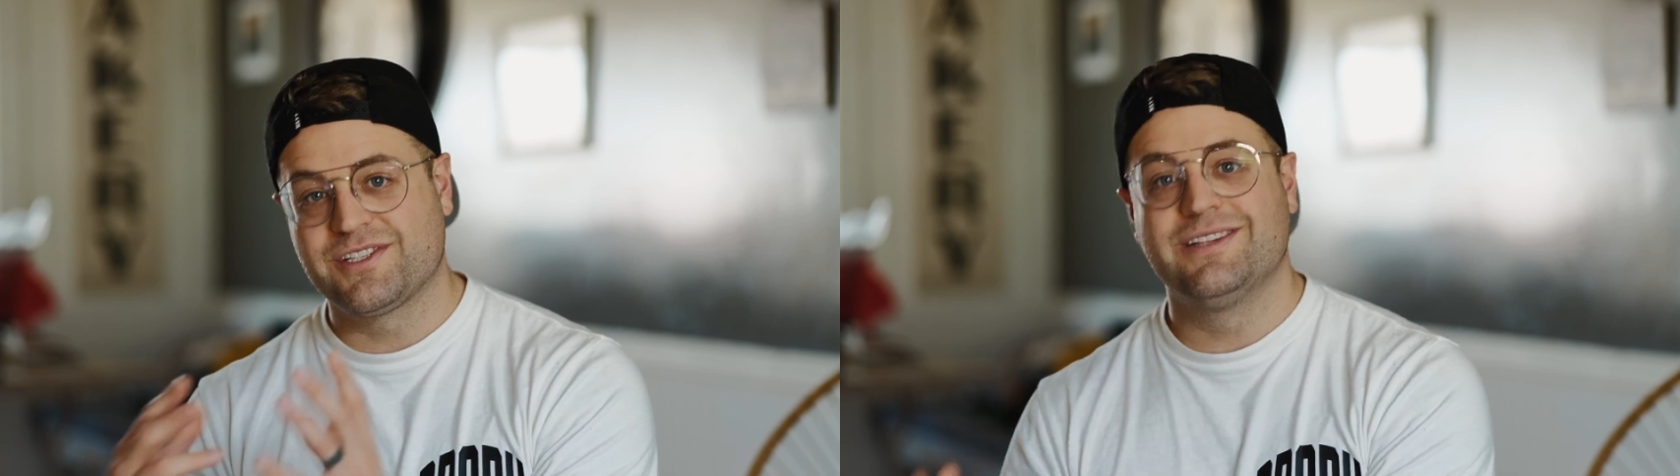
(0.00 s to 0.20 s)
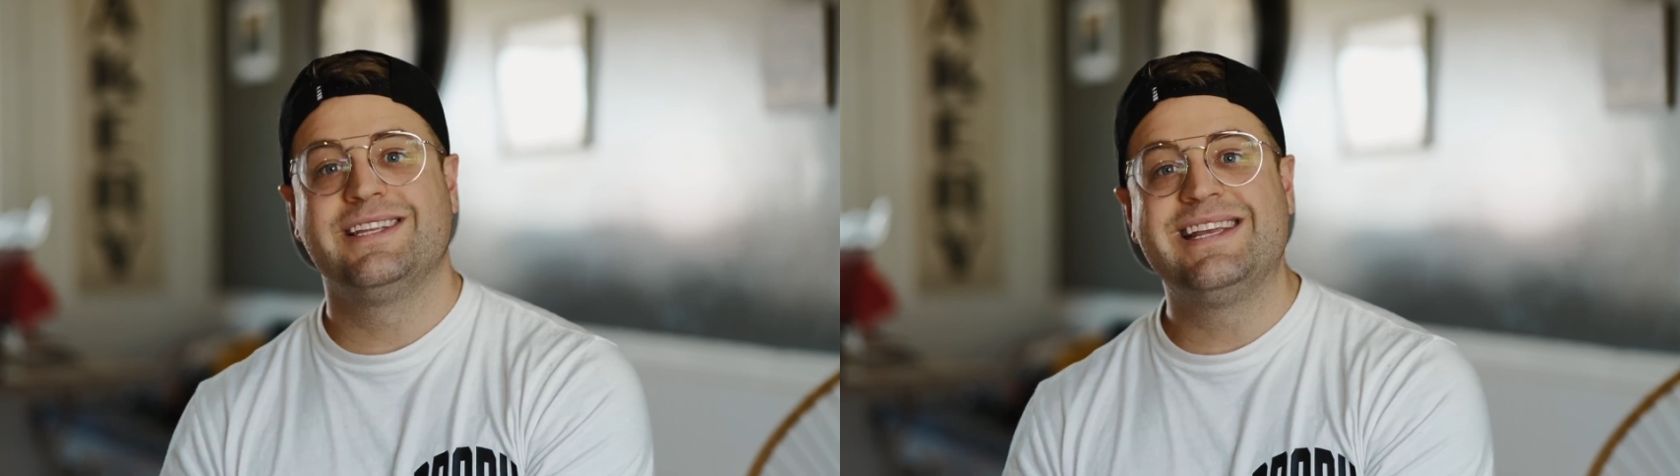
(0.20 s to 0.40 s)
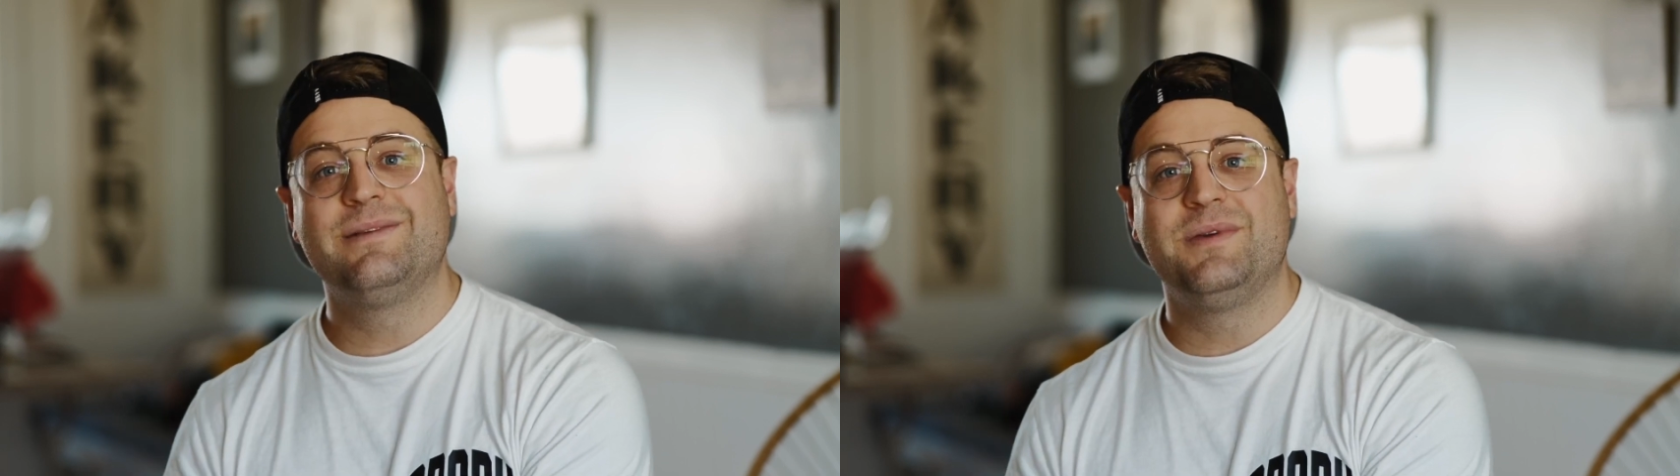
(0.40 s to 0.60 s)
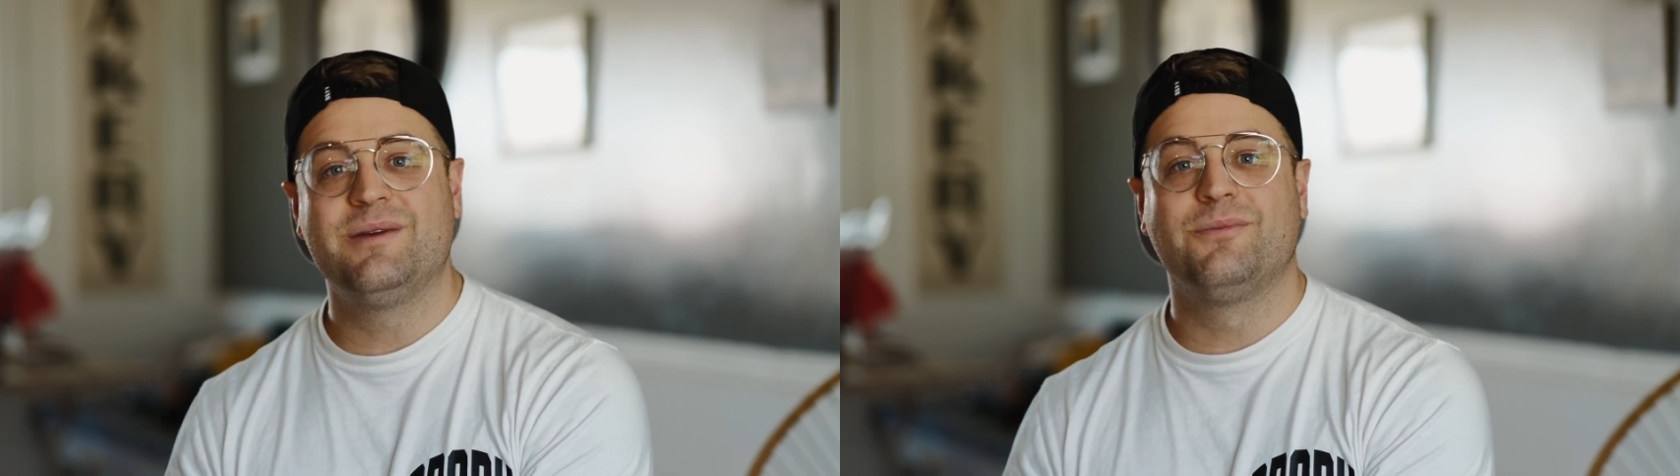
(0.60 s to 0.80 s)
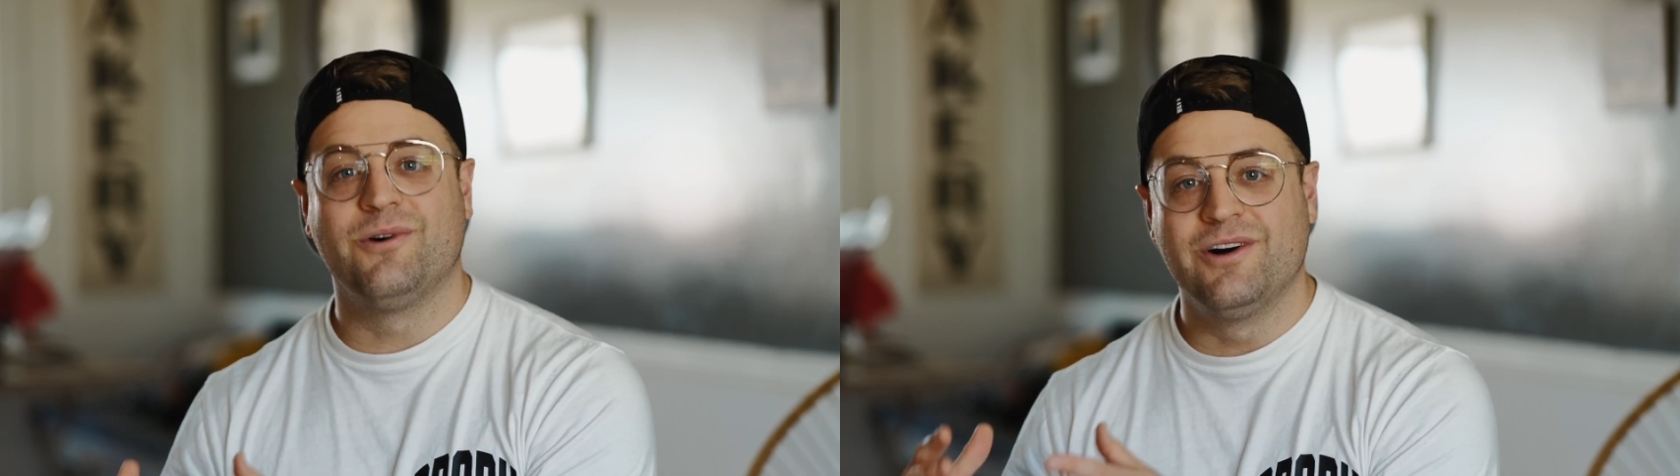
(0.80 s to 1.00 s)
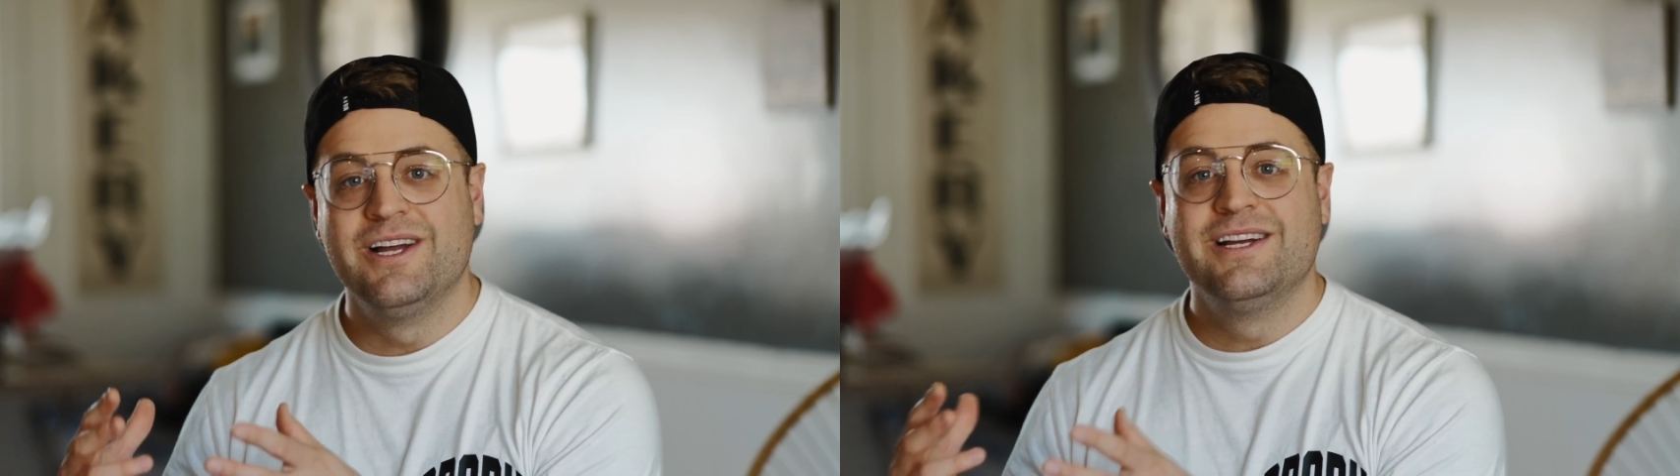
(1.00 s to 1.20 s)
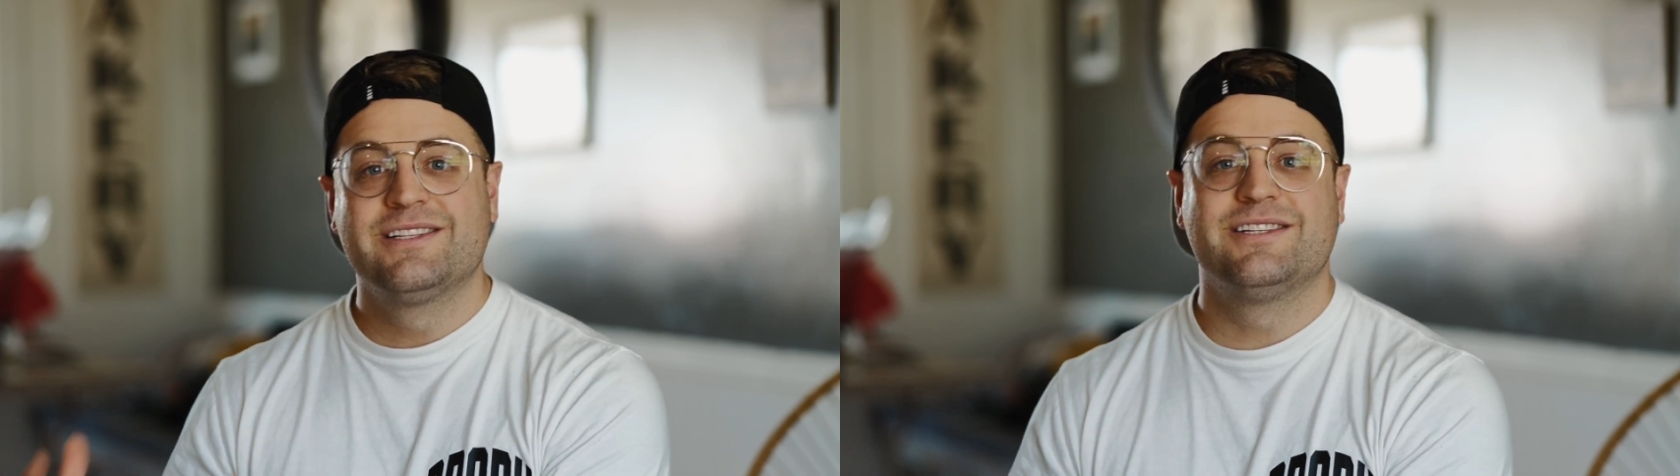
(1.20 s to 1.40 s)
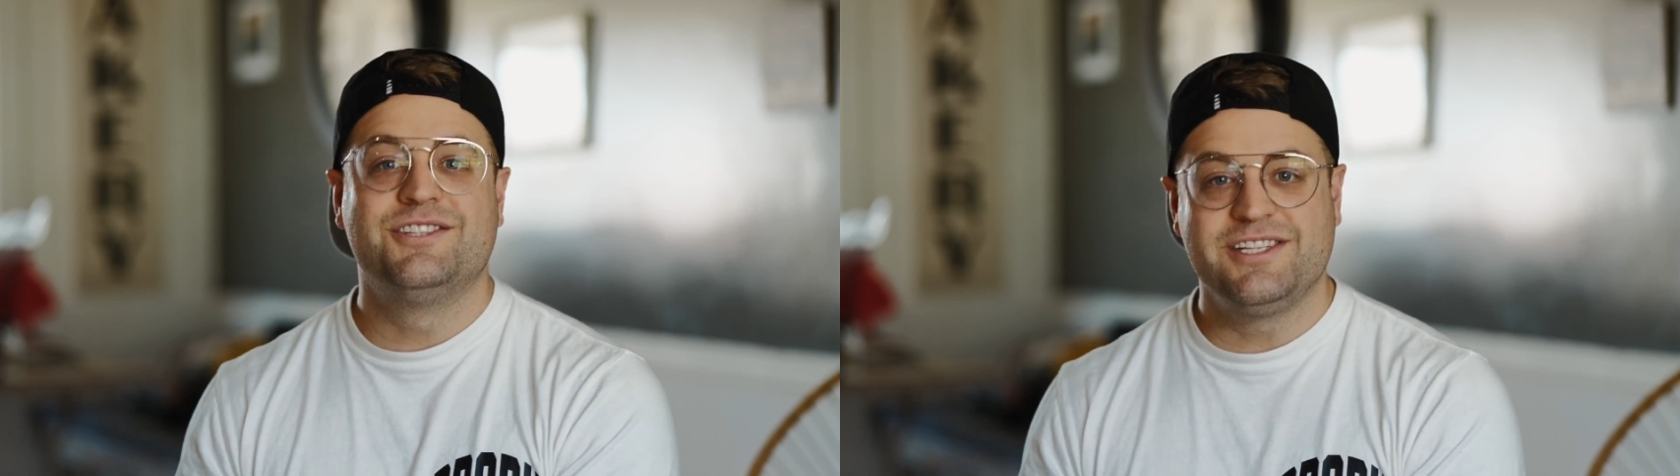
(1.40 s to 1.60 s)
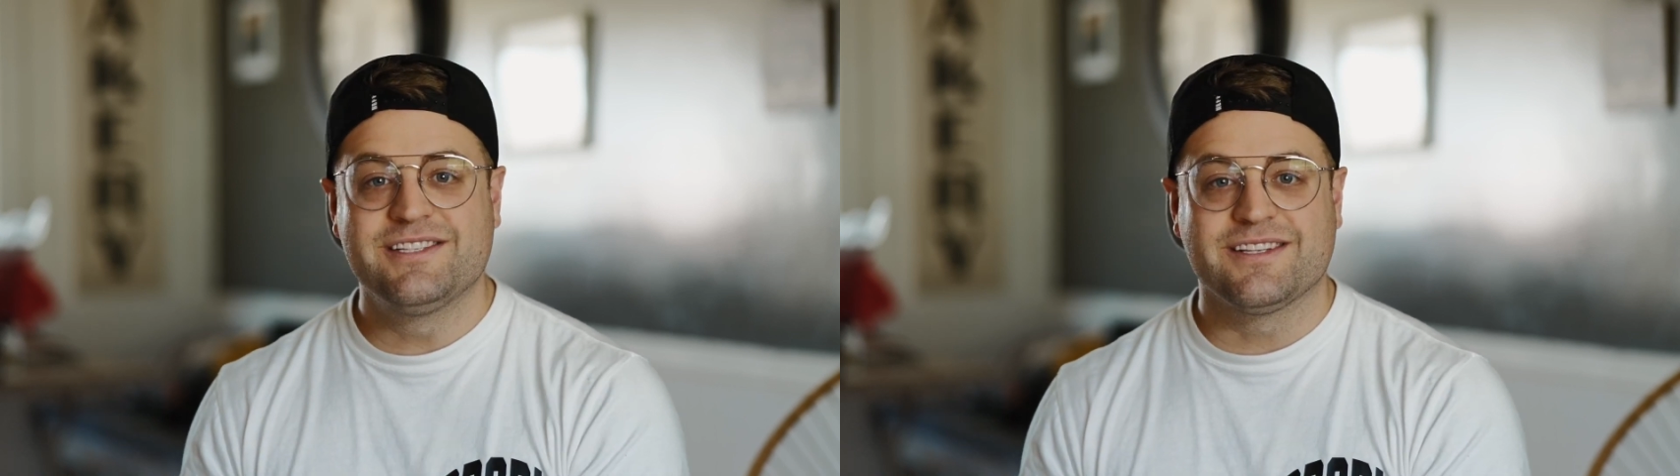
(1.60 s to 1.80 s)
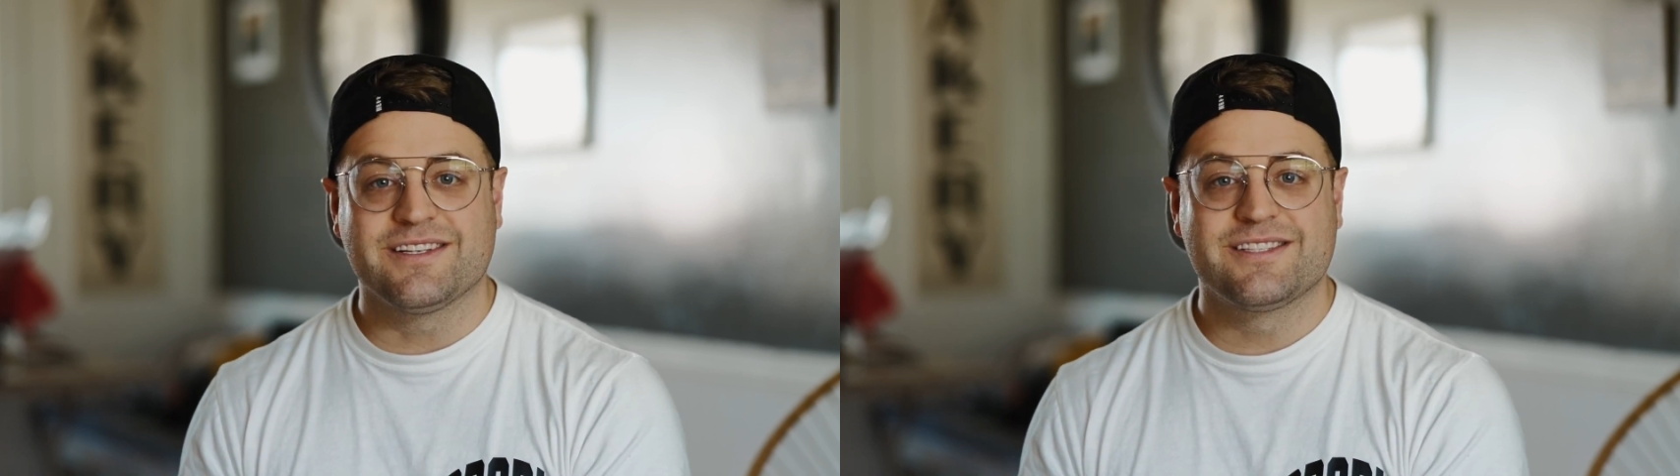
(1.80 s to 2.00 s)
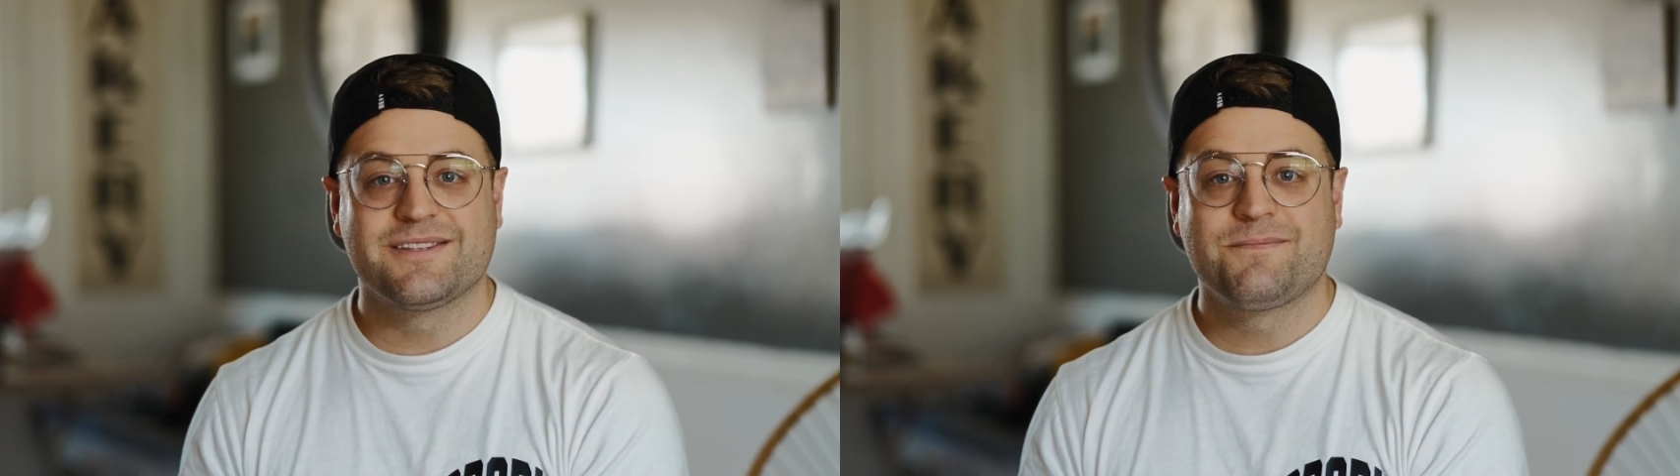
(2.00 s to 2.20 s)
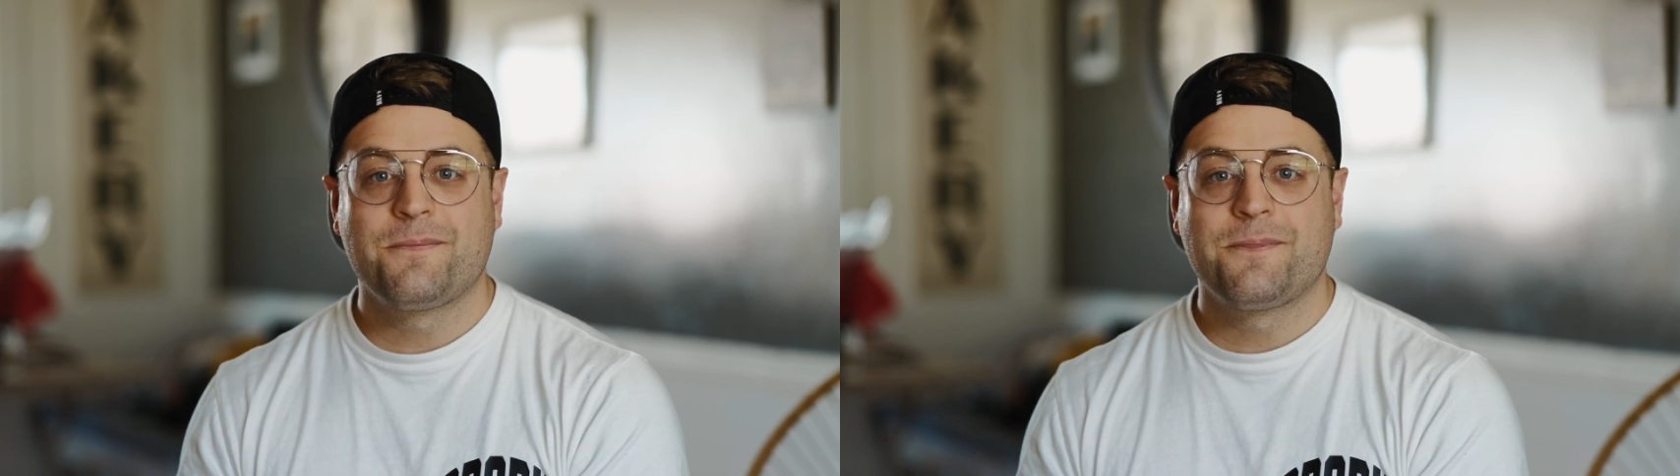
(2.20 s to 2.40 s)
to lead people to Jesus.